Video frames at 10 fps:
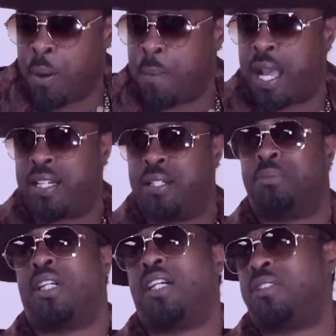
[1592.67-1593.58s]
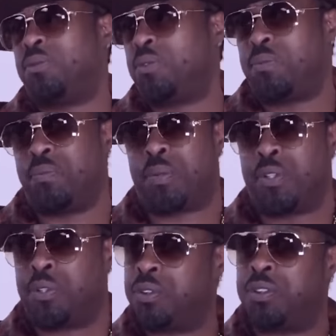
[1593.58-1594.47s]
back in them days when we,
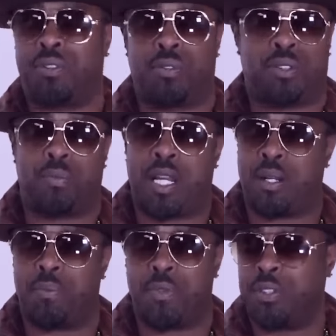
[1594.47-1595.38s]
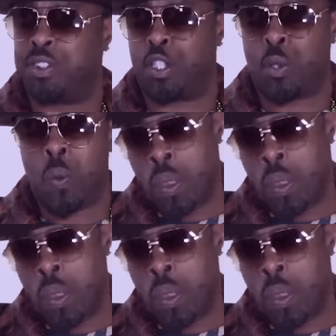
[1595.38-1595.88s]
producers was making music,